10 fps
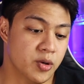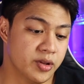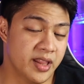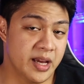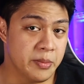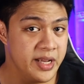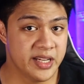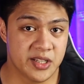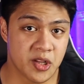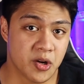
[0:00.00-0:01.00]
go to them
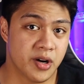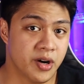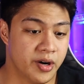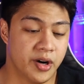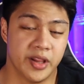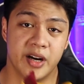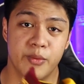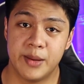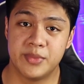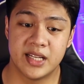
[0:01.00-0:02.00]
in store or on their
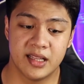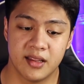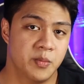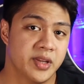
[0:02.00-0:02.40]
website,